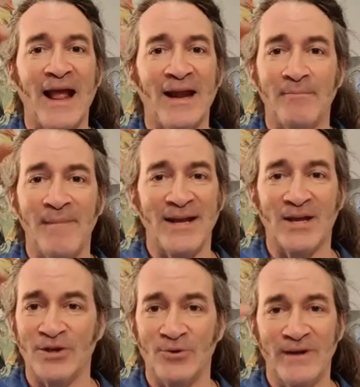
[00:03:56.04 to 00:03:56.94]
and
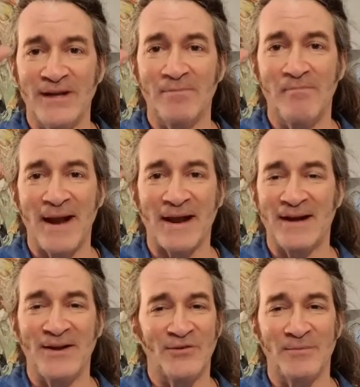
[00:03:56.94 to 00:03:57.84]
make a unique
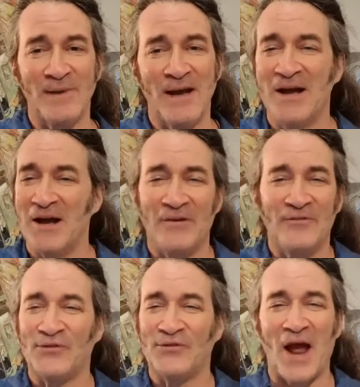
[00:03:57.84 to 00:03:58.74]
mechanism
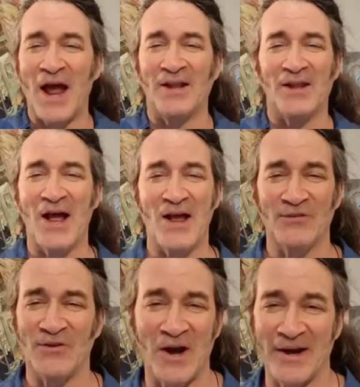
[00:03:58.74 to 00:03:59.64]
of
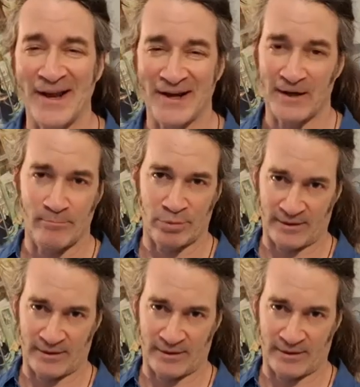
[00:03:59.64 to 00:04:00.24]
stylized, unedited